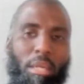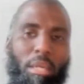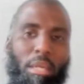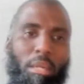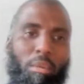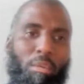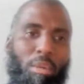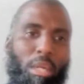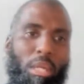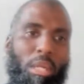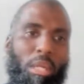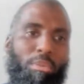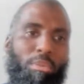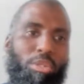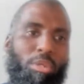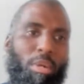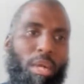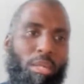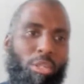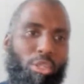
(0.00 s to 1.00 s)
when it comes
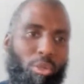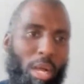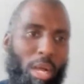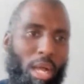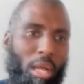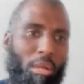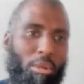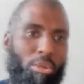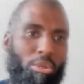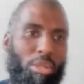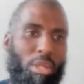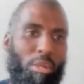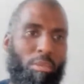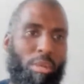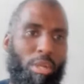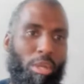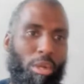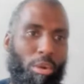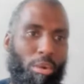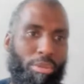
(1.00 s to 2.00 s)
to our trials that we
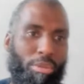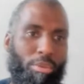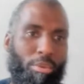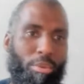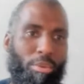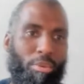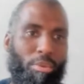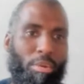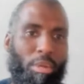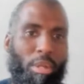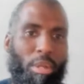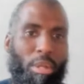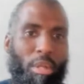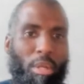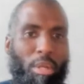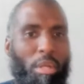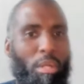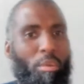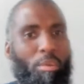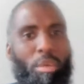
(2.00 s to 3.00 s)
go through,
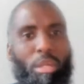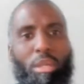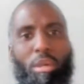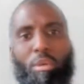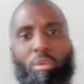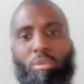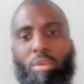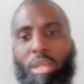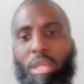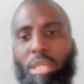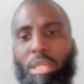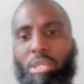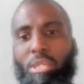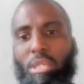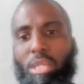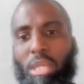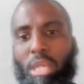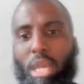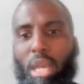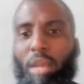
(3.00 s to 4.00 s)
we don't really
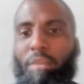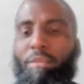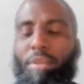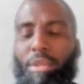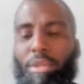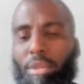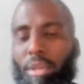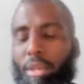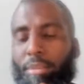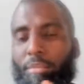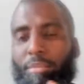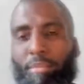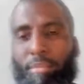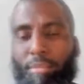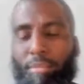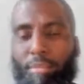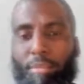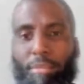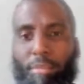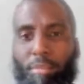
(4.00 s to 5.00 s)
see everything.
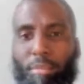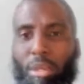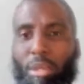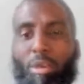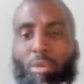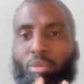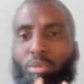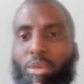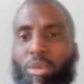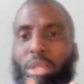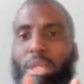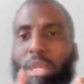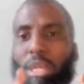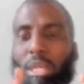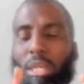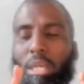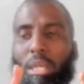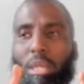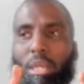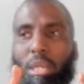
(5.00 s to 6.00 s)
We don't
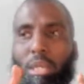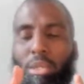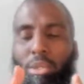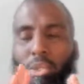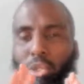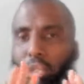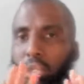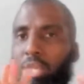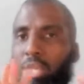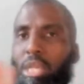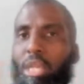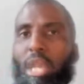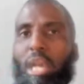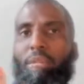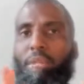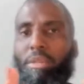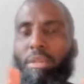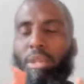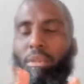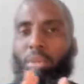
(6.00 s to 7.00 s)
really see
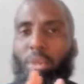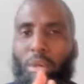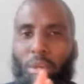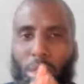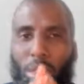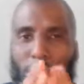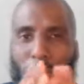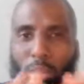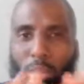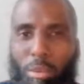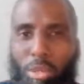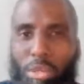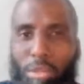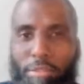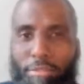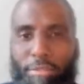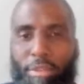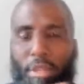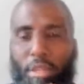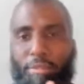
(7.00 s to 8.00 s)
everything. We only see what's in
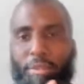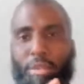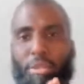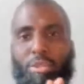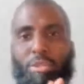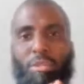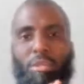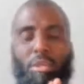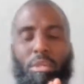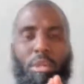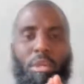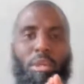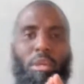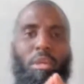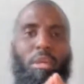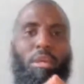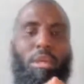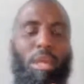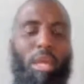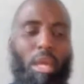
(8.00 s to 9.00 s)
front of us.
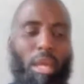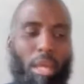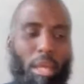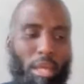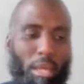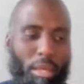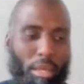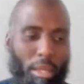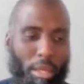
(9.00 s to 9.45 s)
And